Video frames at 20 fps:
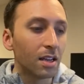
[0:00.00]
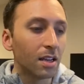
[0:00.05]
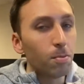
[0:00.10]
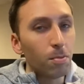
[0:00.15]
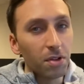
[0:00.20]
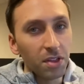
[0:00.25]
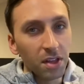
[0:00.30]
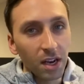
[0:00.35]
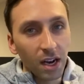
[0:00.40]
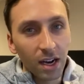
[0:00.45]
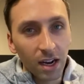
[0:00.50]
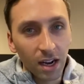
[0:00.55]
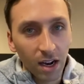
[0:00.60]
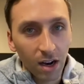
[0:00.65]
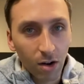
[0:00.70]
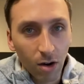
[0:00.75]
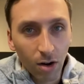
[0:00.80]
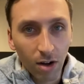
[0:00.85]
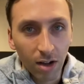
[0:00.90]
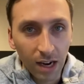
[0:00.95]
But then I got a
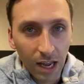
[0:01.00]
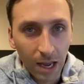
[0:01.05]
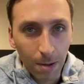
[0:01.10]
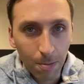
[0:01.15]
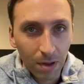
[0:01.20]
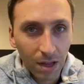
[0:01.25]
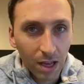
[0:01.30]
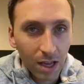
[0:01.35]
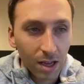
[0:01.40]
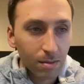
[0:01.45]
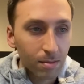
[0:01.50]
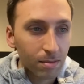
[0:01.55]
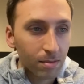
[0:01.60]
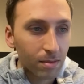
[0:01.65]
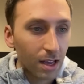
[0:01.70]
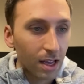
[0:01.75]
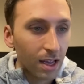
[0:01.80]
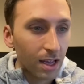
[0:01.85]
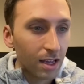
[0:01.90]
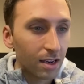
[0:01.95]
call at 8 p.m.
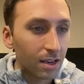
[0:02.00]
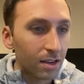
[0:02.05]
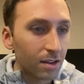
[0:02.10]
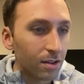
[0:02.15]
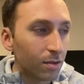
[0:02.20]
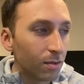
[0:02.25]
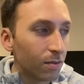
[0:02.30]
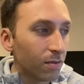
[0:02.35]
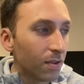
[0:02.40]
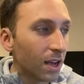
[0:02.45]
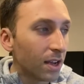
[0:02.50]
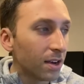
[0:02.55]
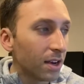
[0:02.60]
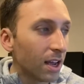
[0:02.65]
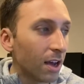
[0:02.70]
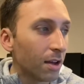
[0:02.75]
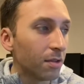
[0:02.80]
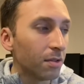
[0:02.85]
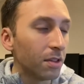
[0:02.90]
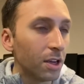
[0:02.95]
and found
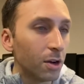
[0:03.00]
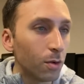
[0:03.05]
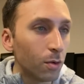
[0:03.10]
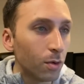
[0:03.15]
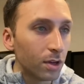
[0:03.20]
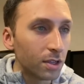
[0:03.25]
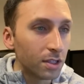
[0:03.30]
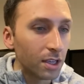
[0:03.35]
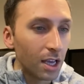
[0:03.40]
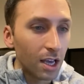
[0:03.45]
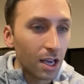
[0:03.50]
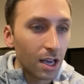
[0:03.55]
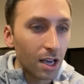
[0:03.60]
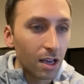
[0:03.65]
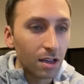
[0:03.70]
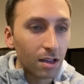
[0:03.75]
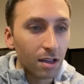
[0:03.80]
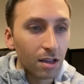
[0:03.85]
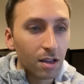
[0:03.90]
out there was a